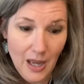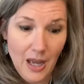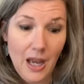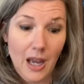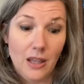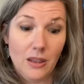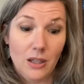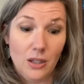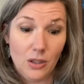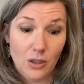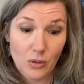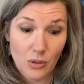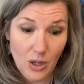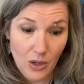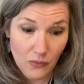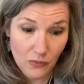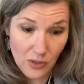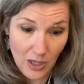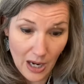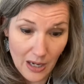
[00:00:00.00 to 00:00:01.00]
and that you
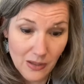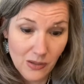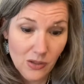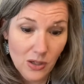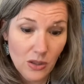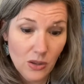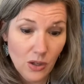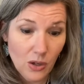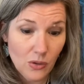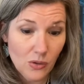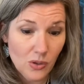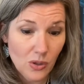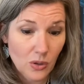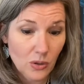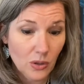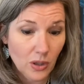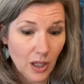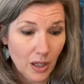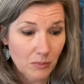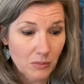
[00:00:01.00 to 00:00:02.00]
have tested those who
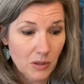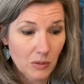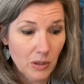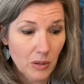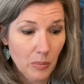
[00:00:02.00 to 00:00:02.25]
claim to be